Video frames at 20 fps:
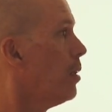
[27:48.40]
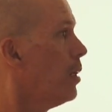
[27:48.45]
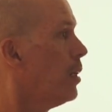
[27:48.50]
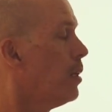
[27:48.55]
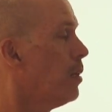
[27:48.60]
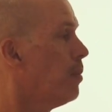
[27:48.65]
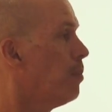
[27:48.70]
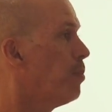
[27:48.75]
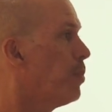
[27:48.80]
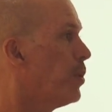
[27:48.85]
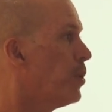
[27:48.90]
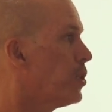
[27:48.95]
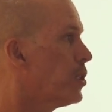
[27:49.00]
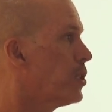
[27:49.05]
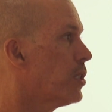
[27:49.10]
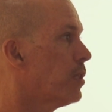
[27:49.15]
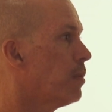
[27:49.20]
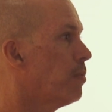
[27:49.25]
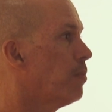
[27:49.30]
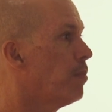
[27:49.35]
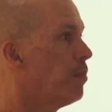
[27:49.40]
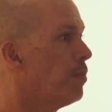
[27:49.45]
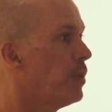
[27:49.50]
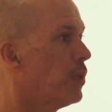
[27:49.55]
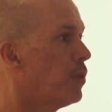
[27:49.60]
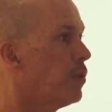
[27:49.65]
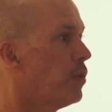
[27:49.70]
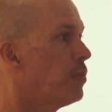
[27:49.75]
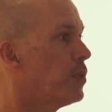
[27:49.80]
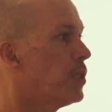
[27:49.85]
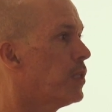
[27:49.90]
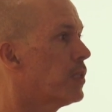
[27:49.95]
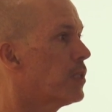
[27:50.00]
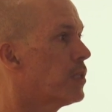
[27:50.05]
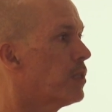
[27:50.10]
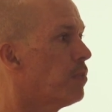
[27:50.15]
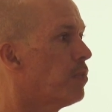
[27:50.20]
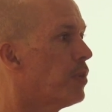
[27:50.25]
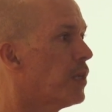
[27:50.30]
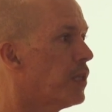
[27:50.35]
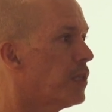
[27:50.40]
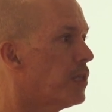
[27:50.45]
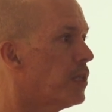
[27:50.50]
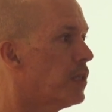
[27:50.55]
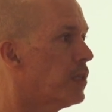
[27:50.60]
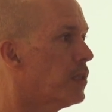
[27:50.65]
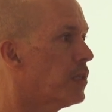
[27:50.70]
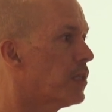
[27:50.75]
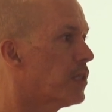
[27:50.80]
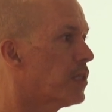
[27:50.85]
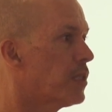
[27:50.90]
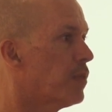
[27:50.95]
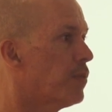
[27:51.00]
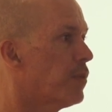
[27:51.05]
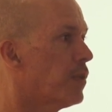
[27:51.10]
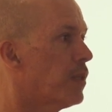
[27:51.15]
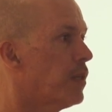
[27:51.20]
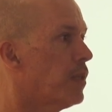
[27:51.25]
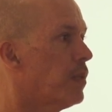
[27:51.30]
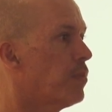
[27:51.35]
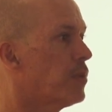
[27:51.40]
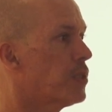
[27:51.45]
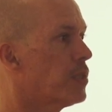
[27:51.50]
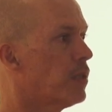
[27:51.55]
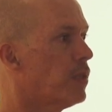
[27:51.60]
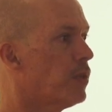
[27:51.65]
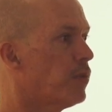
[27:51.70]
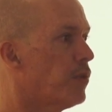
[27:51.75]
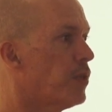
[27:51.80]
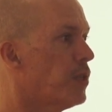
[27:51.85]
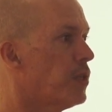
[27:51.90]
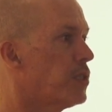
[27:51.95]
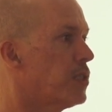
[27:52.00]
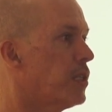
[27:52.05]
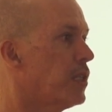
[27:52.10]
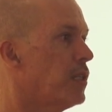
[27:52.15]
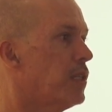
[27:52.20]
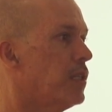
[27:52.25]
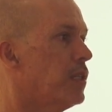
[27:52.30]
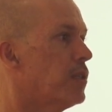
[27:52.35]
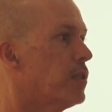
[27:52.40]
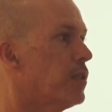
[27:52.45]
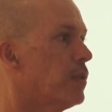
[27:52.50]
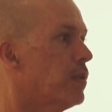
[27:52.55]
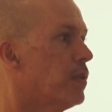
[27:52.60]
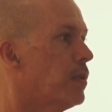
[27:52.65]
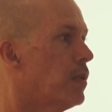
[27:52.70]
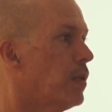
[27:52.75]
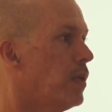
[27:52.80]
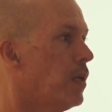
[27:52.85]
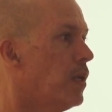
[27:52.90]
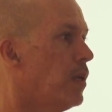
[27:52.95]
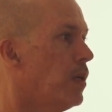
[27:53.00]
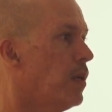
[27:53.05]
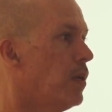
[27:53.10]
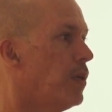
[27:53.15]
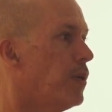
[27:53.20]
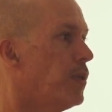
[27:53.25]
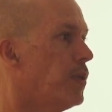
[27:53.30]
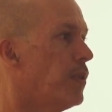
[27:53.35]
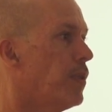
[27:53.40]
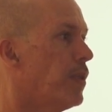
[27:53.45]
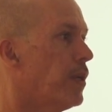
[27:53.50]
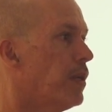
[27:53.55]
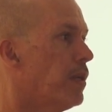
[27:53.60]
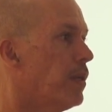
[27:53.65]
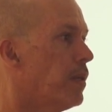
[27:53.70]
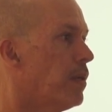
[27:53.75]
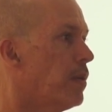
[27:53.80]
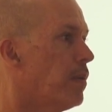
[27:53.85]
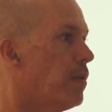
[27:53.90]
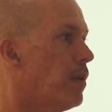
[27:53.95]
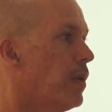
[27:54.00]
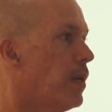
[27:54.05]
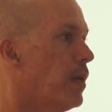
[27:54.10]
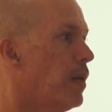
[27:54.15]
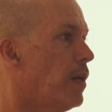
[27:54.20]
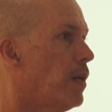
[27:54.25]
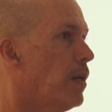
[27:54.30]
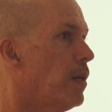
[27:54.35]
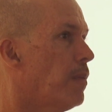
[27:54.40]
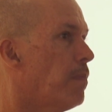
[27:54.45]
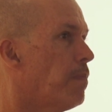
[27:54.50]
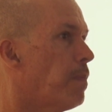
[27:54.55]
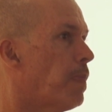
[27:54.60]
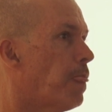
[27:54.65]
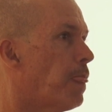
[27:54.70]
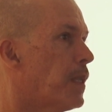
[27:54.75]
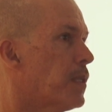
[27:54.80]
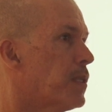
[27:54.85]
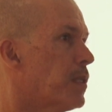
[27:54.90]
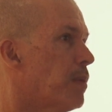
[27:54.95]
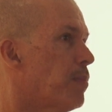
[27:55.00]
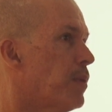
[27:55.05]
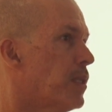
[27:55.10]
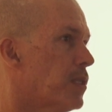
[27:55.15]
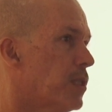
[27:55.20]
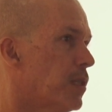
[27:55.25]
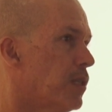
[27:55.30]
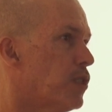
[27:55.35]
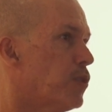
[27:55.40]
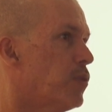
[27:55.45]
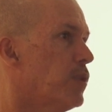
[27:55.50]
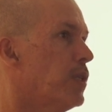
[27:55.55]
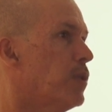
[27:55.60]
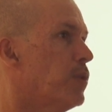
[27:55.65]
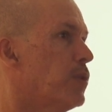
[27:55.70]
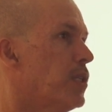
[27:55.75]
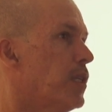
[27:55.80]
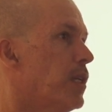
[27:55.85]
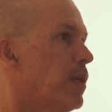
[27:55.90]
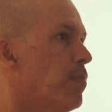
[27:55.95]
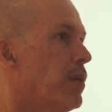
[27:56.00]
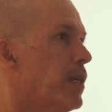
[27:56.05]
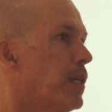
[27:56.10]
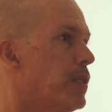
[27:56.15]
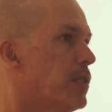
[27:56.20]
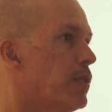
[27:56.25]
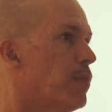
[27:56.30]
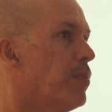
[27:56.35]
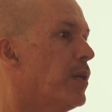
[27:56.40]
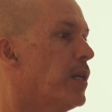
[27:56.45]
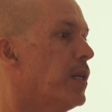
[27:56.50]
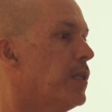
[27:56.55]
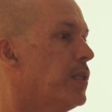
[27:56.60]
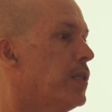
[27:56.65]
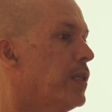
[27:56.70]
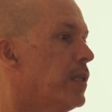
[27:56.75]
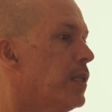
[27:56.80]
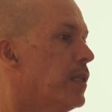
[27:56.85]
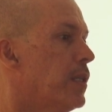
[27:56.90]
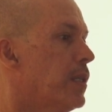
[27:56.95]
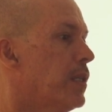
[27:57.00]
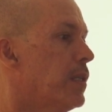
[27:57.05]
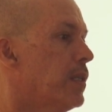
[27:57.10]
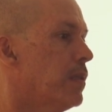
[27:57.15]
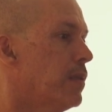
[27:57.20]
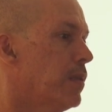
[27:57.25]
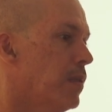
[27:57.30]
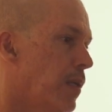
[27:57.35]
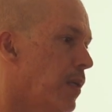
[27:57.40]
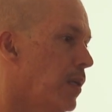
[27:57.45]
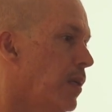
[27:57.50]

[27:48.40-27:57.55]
um, purchasing bigger objects and paintings and stuff like that. So like for those ten years, I I did that. Um, so but so it's really good to get back into painting again and.